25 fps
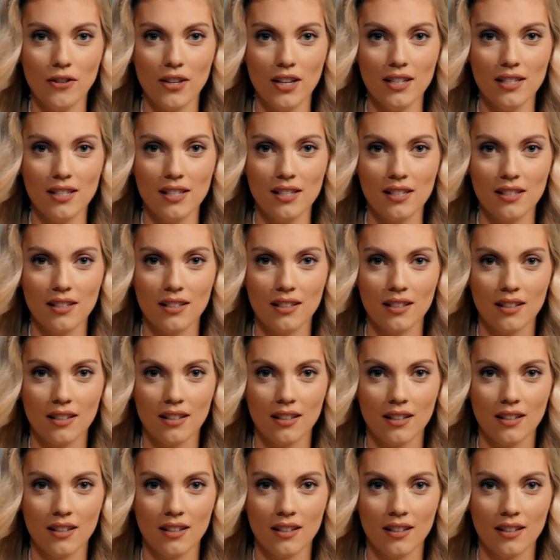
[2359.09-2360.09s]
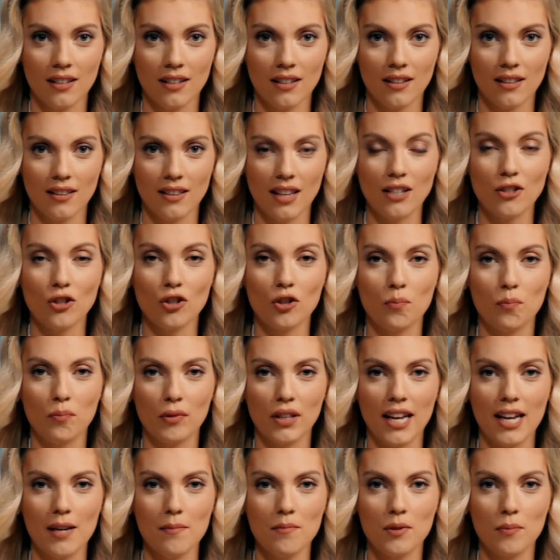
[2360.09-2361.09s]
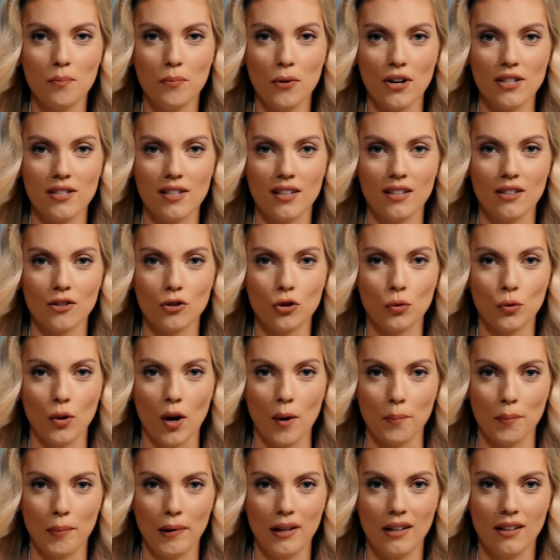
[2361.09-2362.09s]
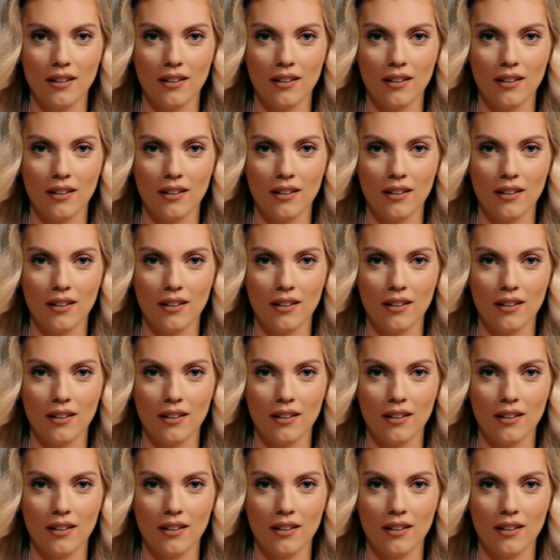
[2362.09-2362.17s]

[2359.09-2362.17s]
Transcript: this, they just blamed President Trump.